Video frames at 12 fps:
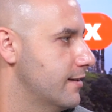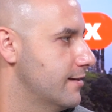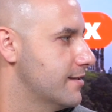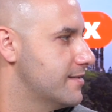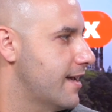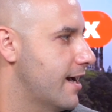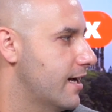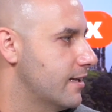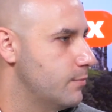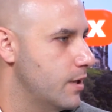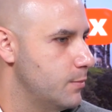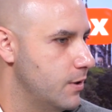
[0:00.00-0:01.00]
in mm-hmm. this
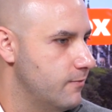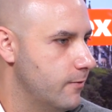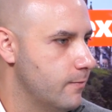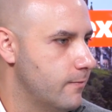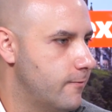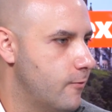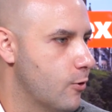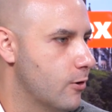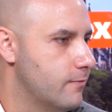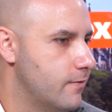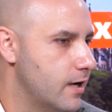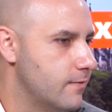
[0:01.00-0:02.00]
ad, maybe from four
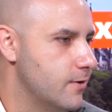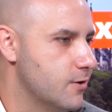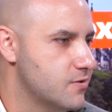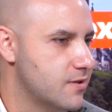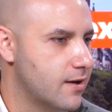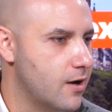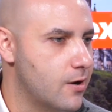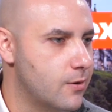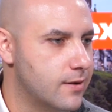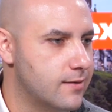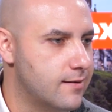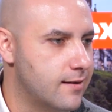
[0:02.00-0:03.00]
or five years ago.
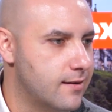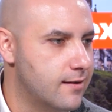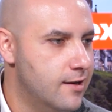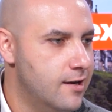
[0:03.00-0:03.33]
And uh,